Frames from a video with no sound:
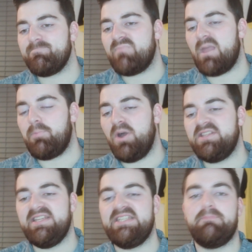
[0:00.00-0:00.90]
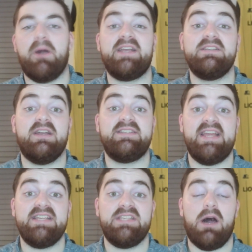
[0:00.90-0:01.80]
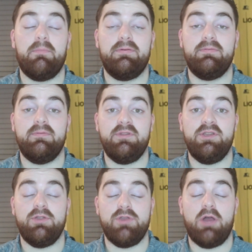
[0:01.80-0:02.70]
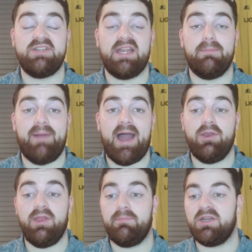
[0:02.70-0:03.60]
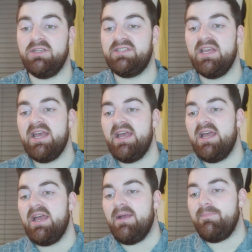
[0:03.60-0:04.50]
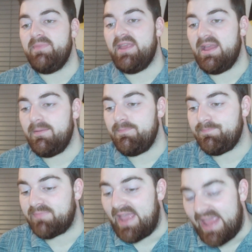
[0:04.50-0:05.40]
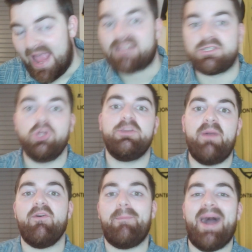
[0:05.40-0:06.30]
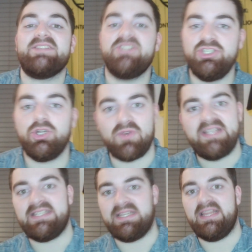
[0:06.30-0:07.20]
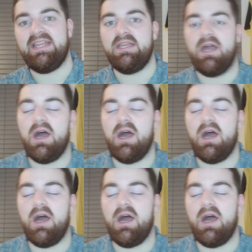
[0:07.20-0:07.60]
Poheta needs to buck his ideas up, no doubt about it, because he has looked a bit of a passenger recently.